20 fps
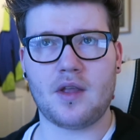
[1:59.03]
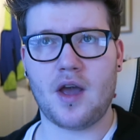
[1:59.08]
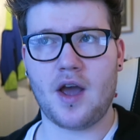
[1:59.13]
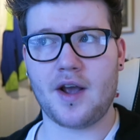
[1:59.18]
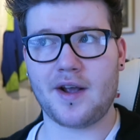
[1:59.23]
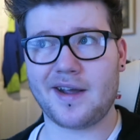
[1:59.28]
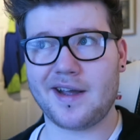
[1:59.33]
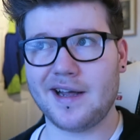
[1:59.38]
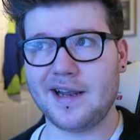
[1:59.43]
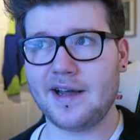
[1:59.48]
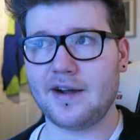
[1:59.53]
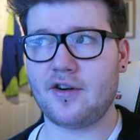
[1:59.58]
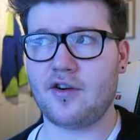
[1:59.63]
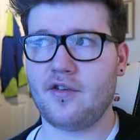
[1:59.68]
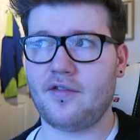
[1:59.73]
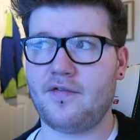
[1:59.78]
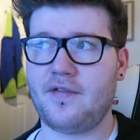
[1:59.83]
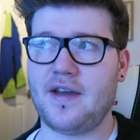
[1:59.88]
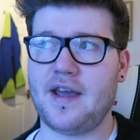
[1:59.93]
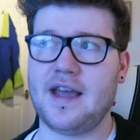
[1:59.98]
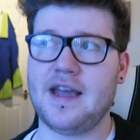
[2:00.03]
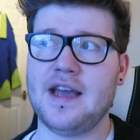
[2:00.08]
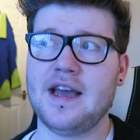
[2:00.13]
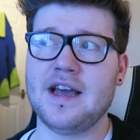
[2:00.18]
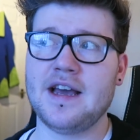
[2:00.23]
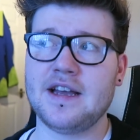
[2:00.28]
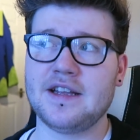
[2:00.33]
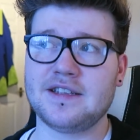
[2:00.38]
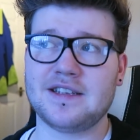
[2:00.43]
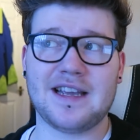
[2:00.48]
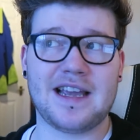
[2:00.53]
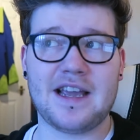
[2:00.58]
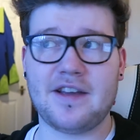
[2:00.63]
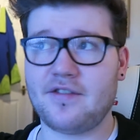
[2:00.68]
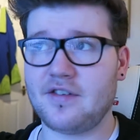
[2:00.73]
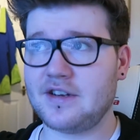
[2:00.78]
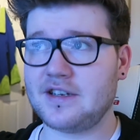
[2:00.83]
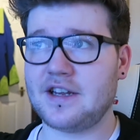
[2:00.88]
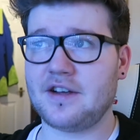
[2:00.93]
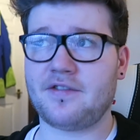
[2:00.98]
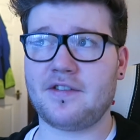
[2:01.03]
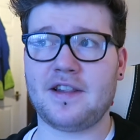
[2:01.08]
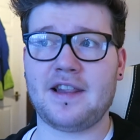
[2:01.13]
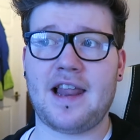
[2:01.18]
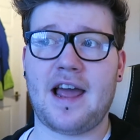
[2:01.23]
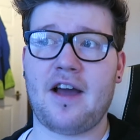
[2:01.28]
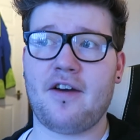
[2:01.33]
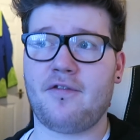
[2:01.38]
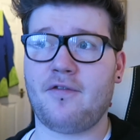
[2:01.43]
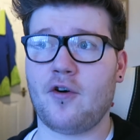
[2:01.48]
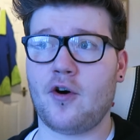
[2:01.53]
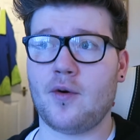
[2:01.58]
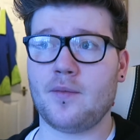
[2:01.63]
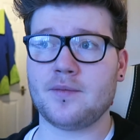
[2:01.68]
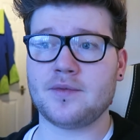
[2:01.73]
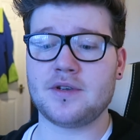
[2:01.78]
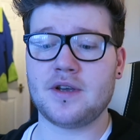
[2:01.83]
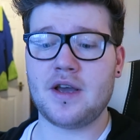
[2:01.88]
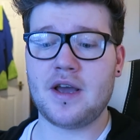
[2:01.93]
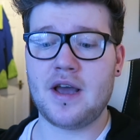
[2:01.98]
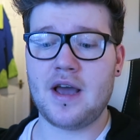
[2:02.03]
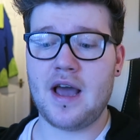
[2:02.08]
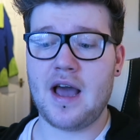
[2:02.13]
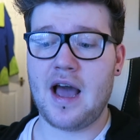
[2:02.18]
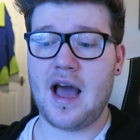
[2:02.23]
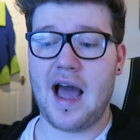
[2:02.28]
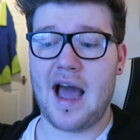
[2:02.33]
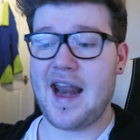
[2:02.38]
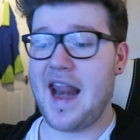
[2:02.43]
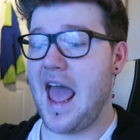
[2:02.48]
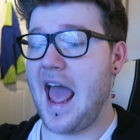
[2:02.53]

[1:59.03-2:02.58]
calligraphy to even different letter forms and